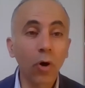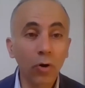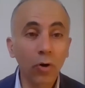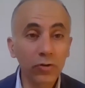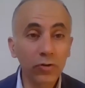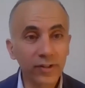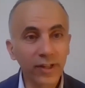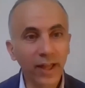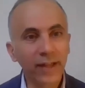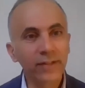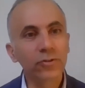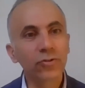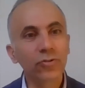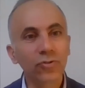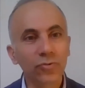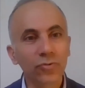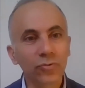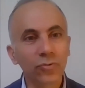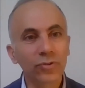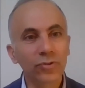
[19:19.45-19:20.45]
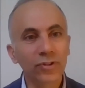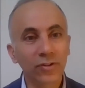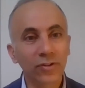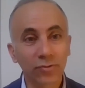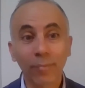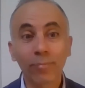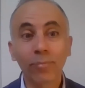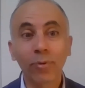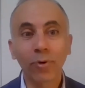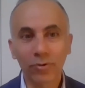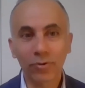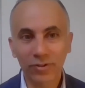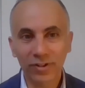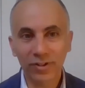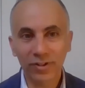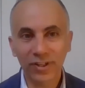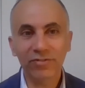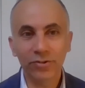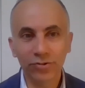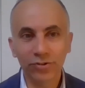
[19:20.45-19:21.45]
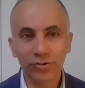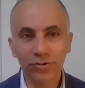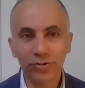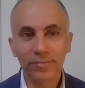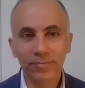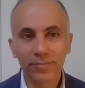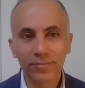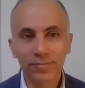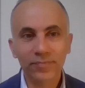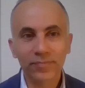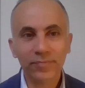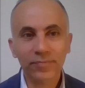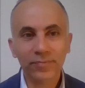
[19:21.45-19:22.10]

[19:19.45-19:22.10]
host and to, to support refugees.